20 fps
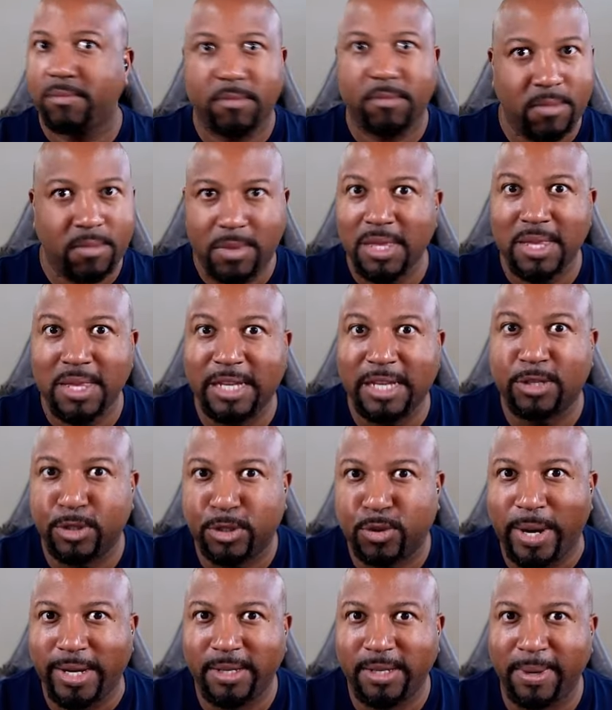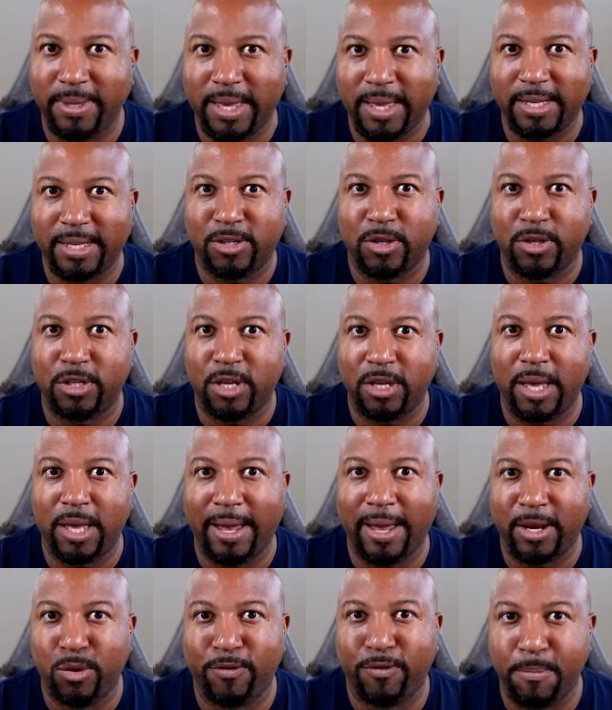That's what's crazy about that. So I
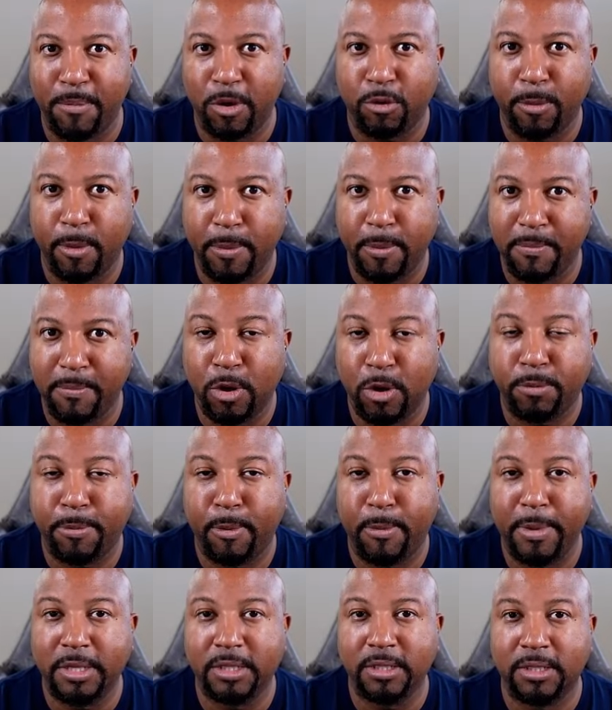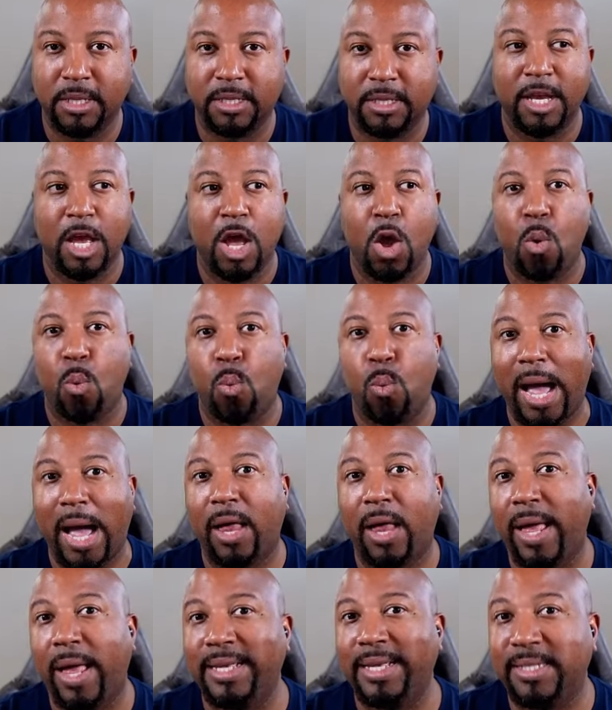do it for multiple businesses while
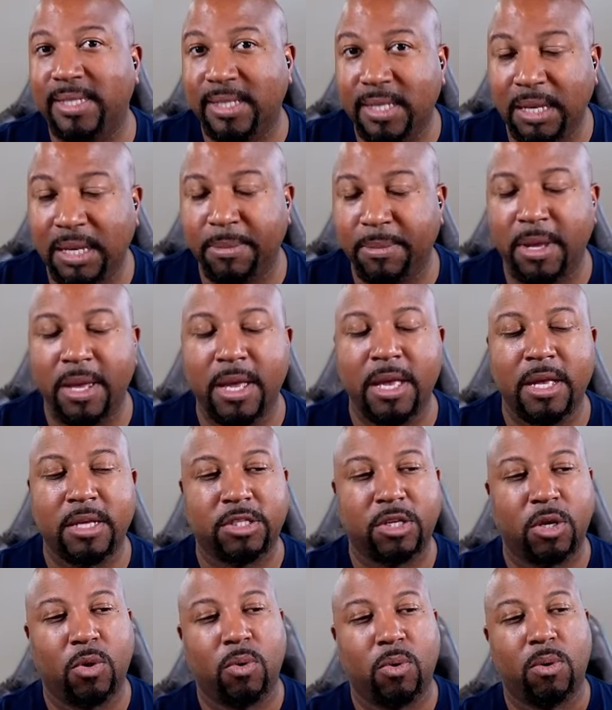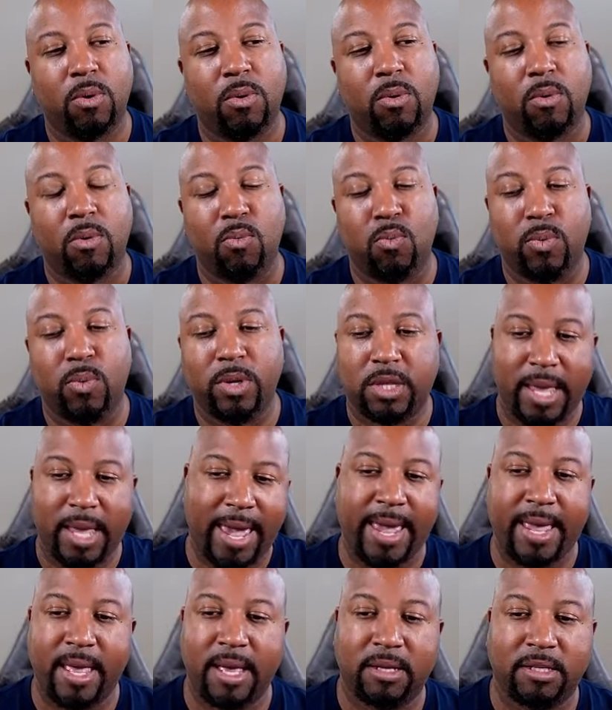I sleep. So with the
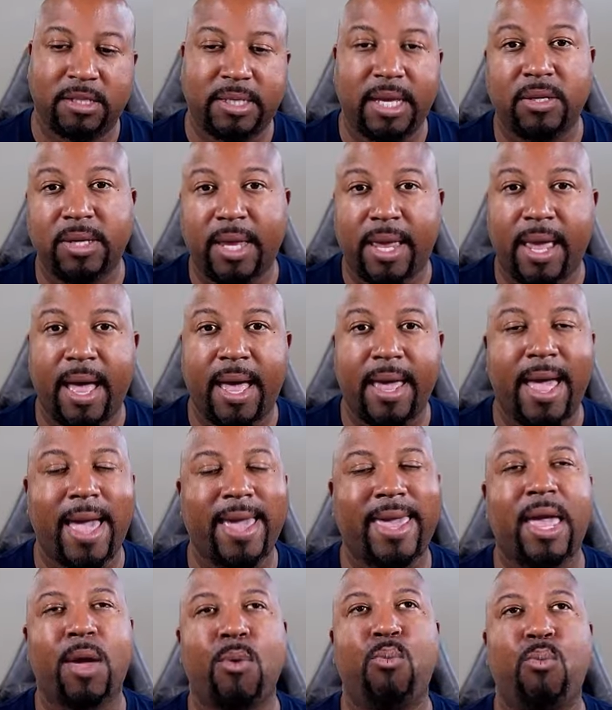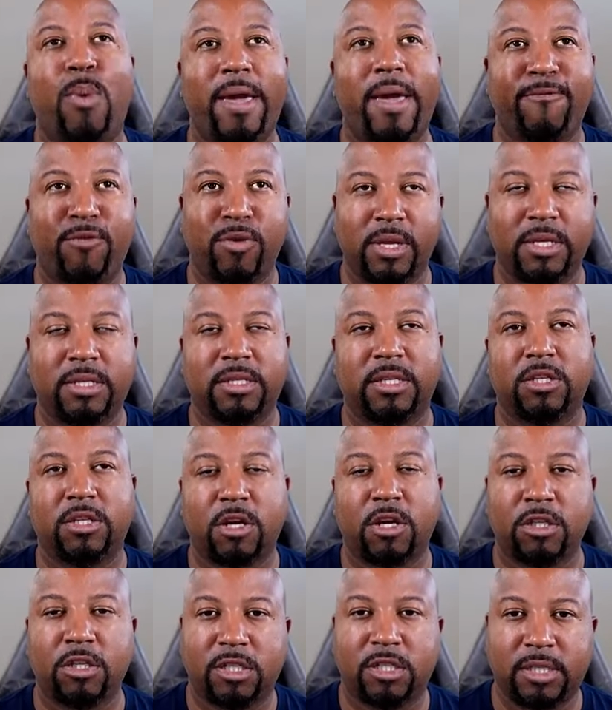sales AI, I can't wait for this to start
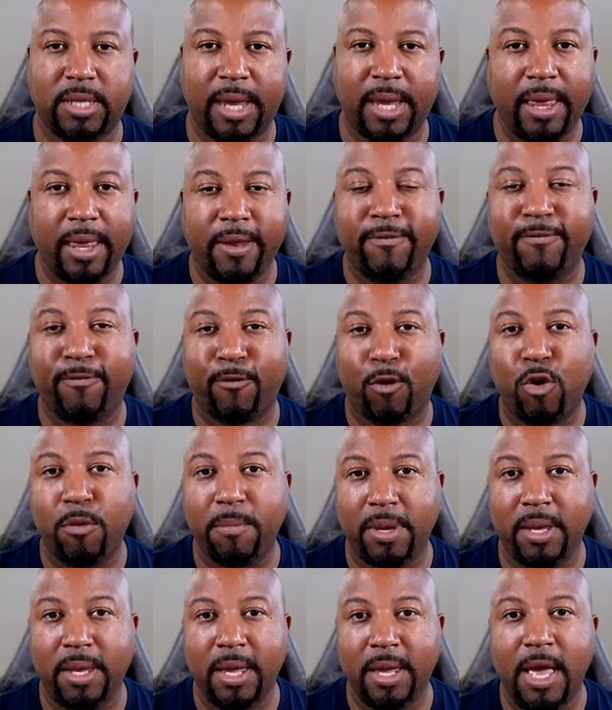selling for me.